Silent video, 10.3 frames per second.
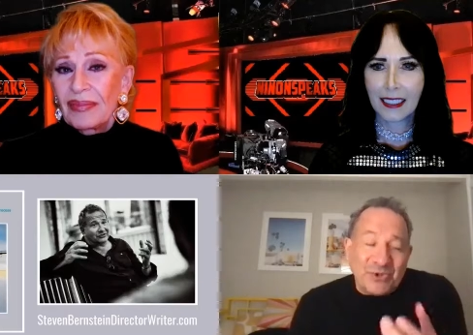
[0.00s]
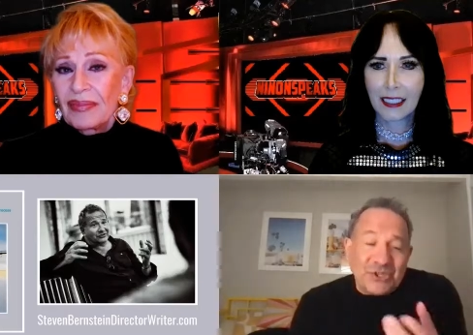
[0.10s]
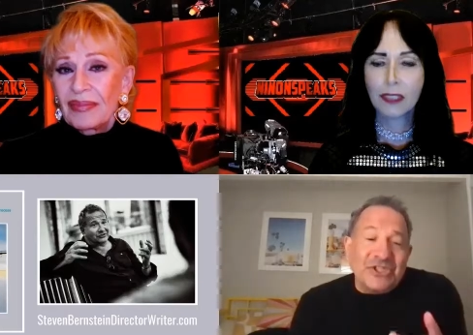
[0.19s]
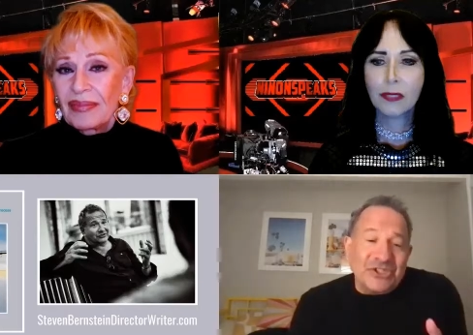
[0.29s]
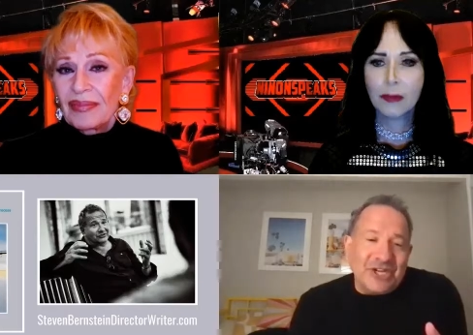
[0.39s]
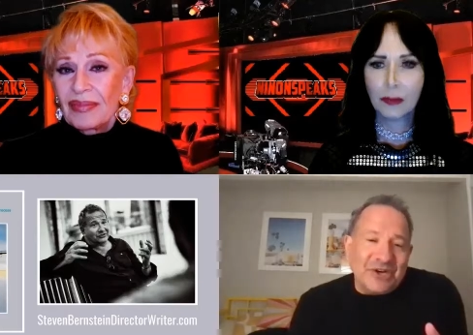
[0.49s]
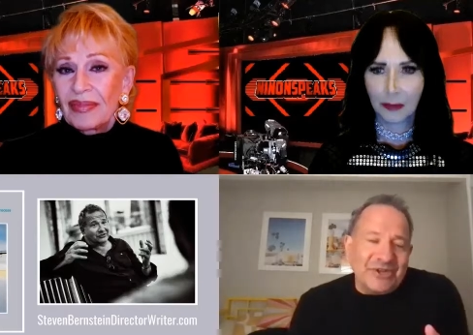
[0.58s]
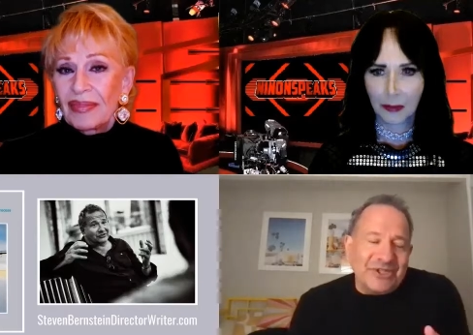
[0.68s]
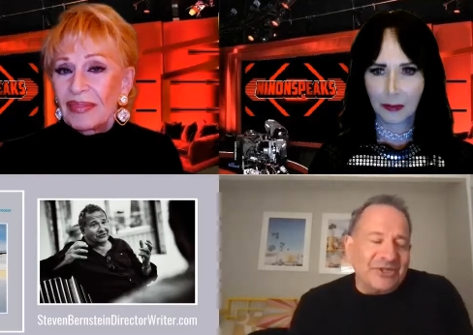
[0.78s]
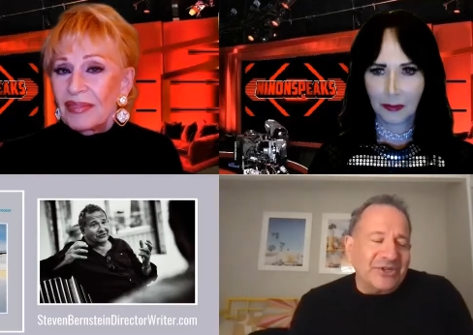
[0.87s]
Speaker 1: which is
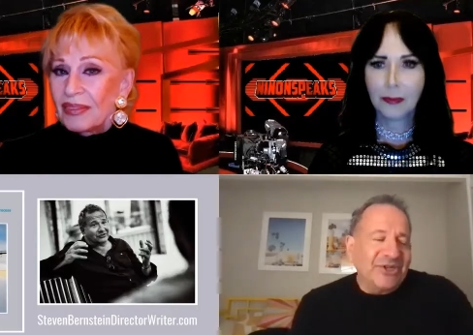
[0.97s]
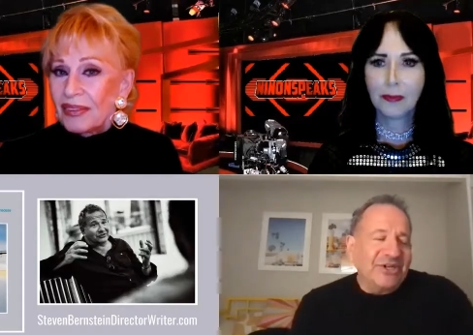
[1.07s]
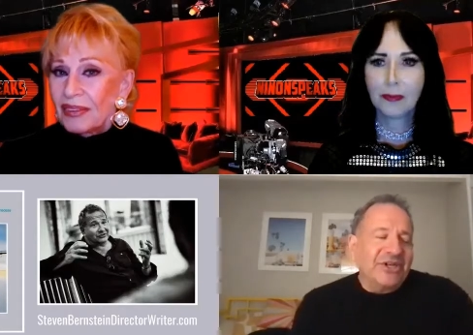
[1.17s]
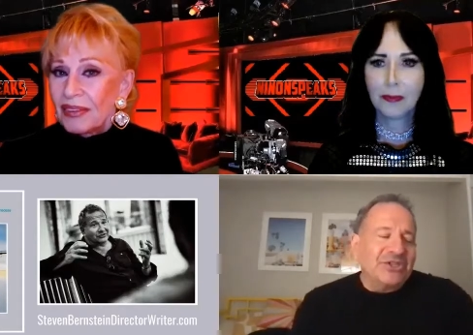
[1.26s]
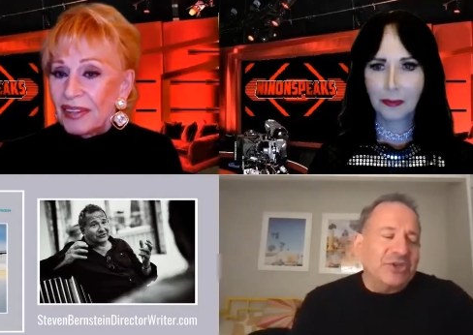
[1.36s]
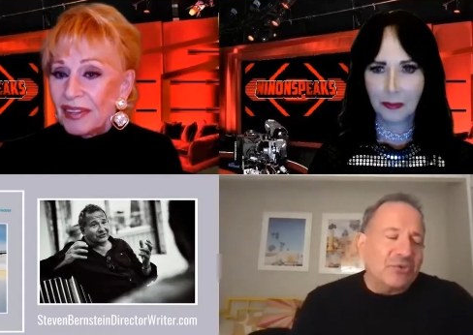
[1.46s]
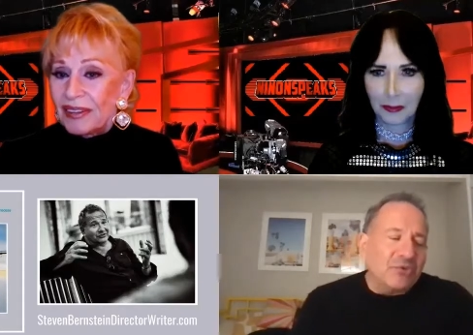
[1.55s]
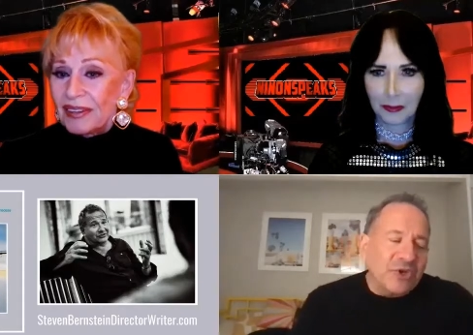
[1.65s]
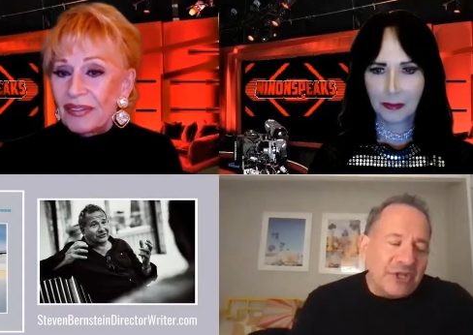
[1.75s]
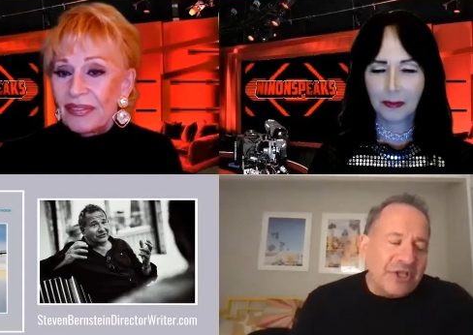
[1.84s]
character. So
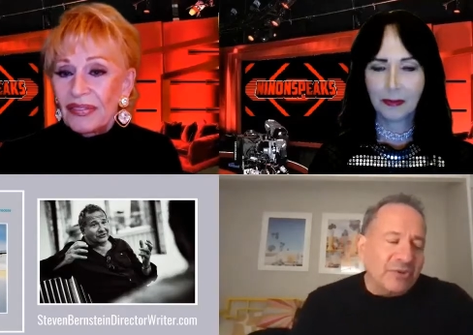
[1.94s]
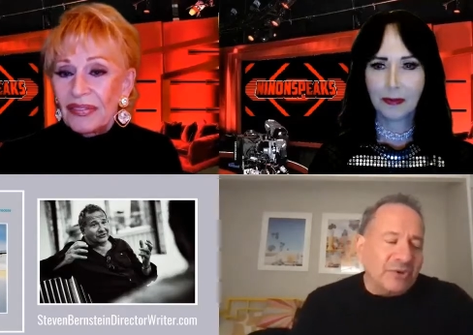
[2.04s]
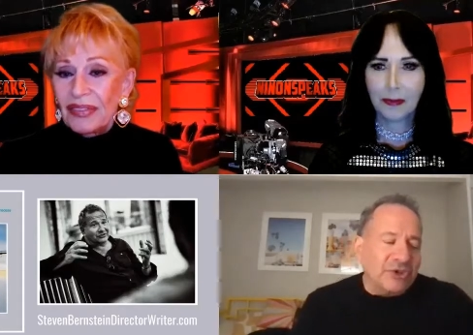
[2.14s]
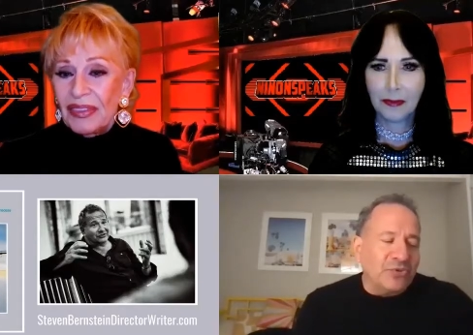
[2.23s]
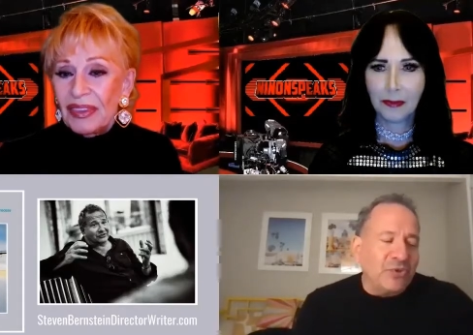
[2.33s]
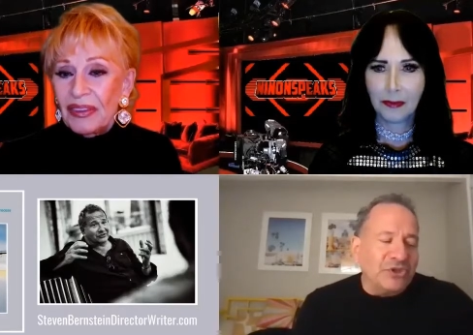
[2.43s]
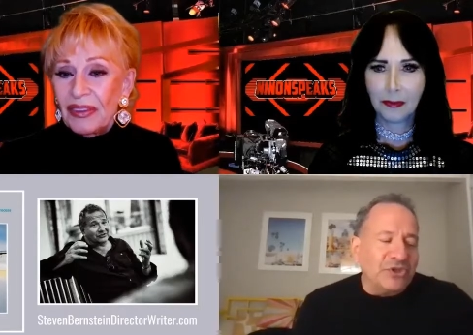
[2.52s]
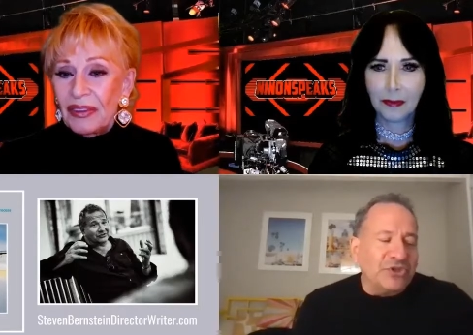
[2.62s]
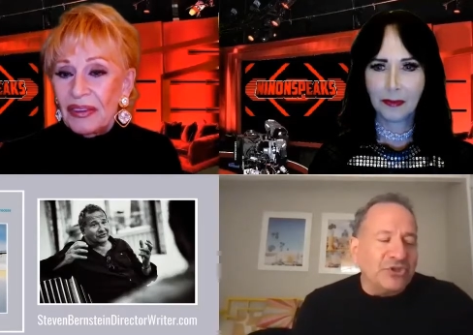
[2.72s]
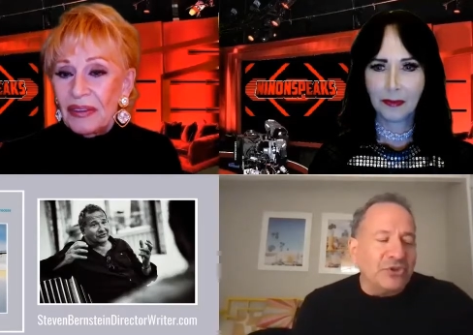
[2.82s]
really what you want
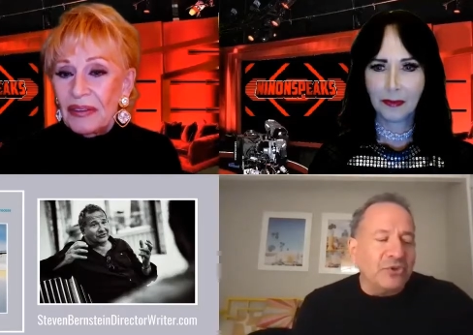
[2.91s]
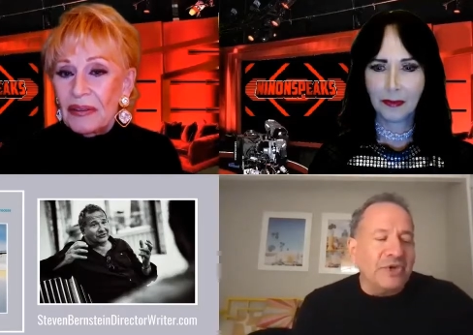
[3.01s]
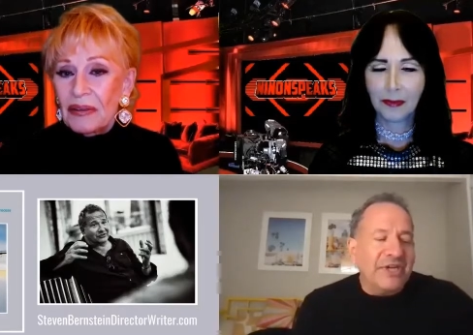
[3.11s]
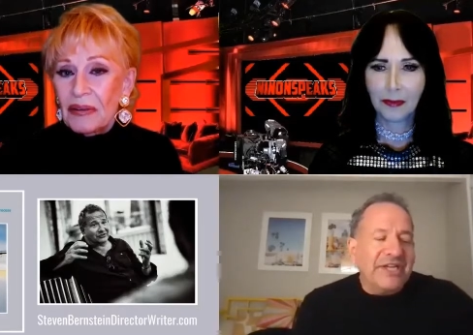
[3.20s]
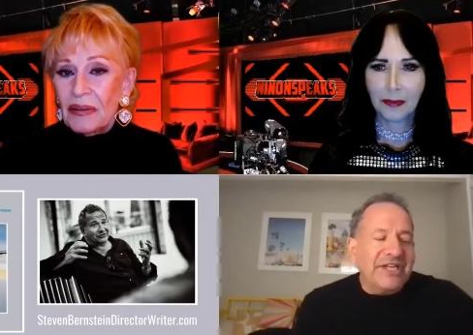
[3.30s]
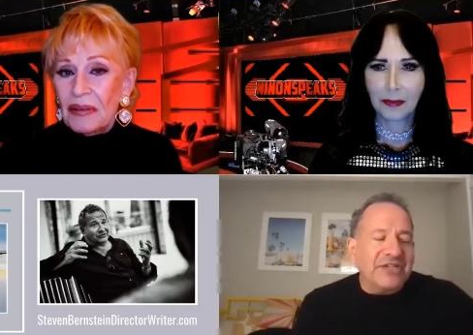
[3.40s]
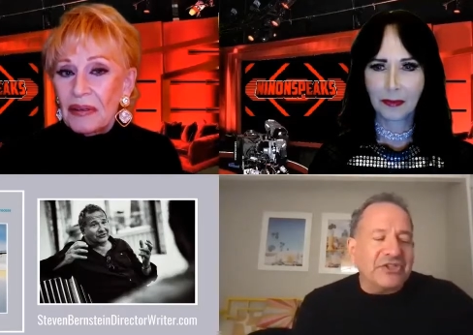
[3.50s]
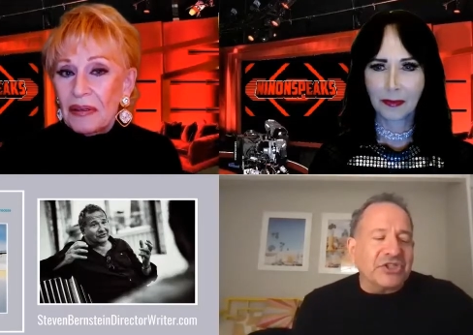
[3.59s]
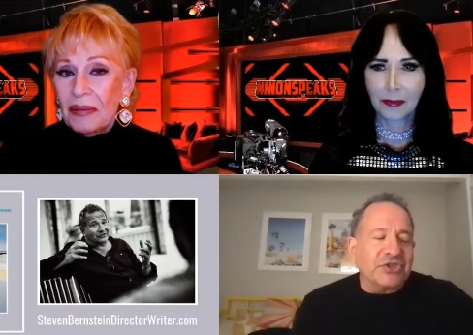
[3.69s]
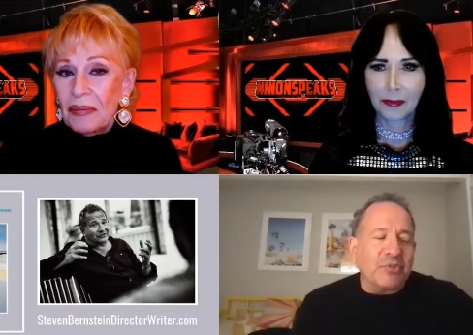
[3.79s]
to do is
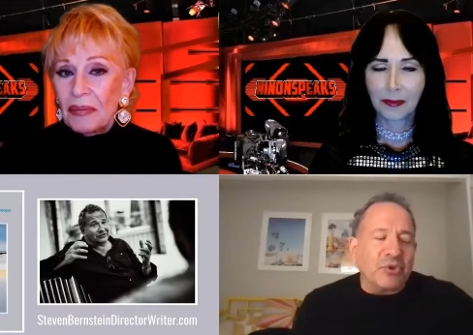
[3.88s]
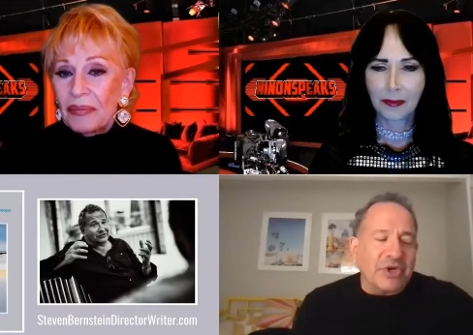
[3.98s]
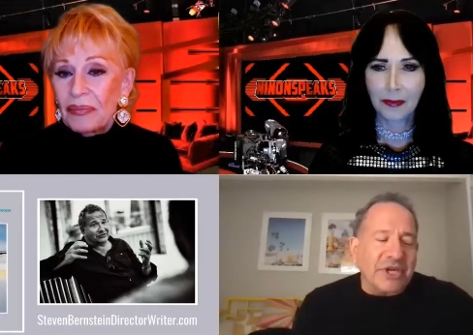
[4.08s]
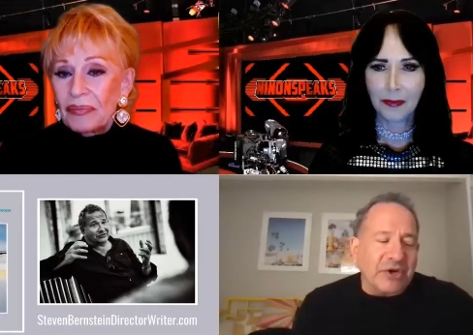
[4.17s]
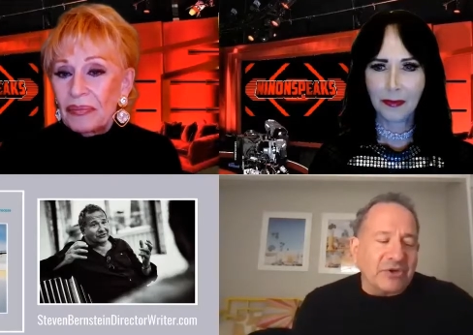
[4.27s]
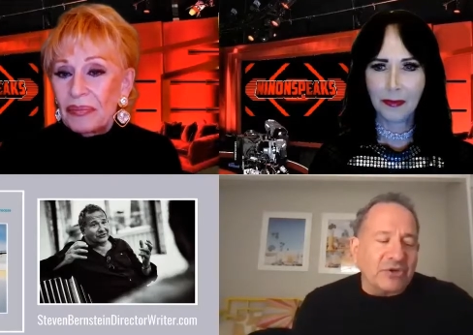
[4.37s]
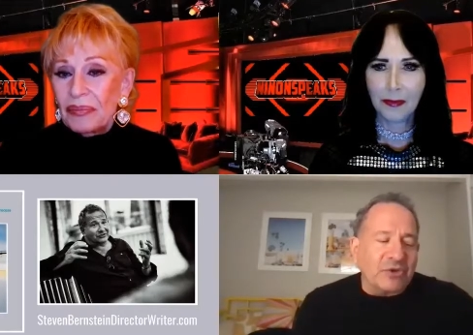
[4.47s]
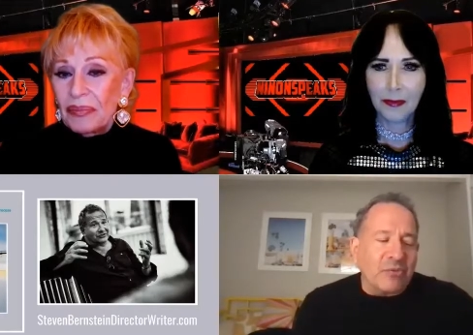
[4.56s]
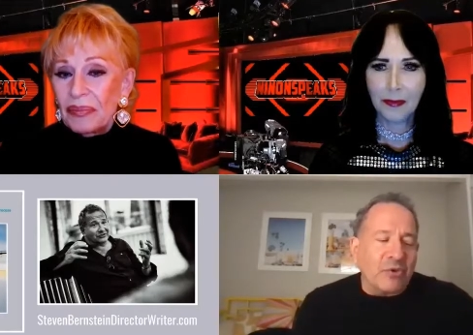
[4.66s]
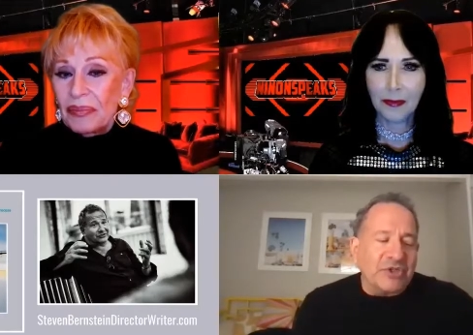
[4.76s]
explore character
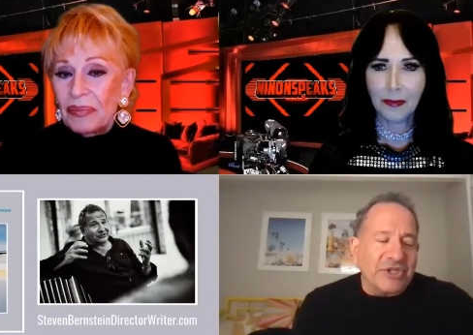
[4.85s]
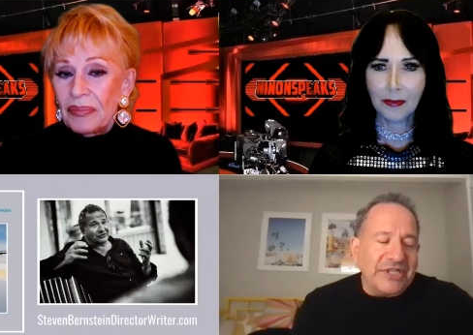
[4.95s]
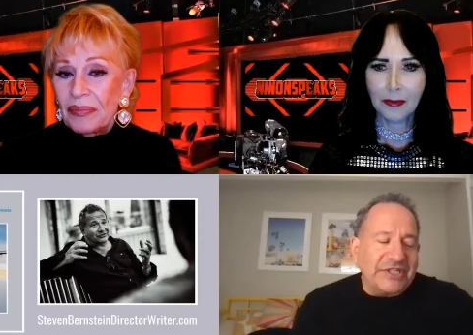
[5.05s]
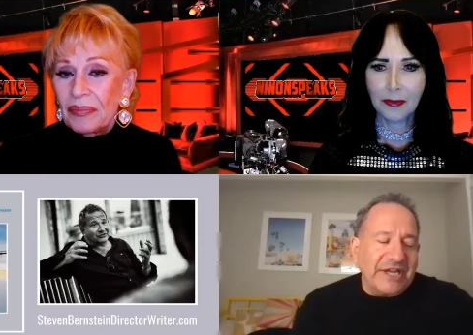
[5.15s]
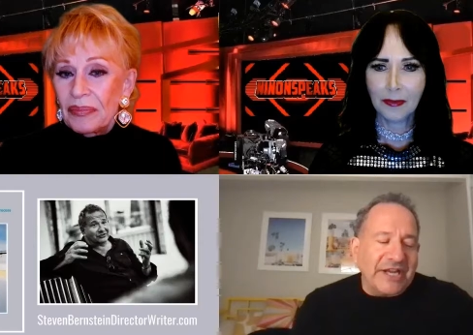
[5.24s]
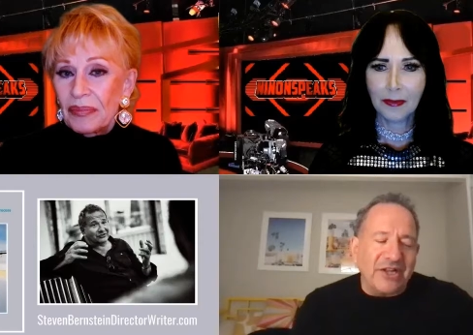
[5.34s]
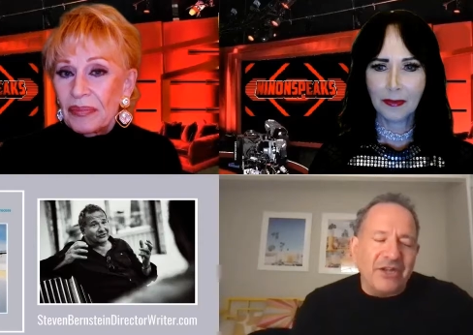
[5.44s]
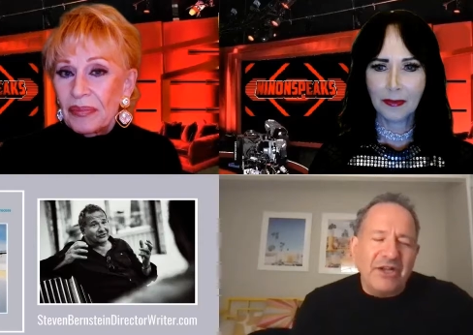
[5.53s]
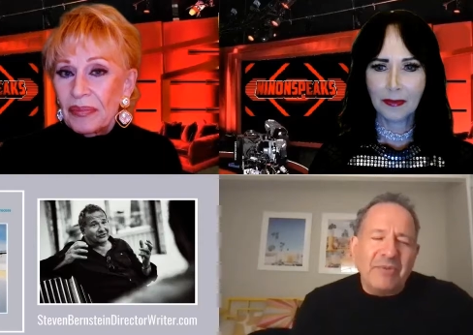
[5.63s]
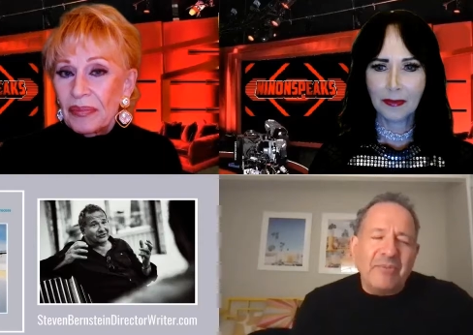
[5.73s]
in more detail